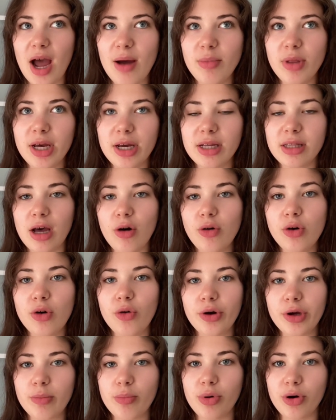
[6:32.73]
like an
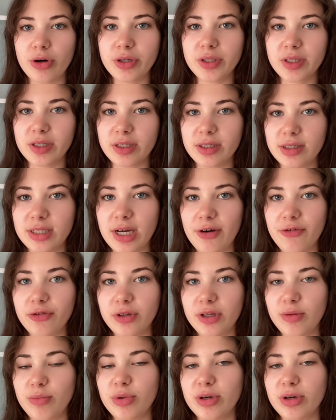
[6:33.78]
outgoing person definitely,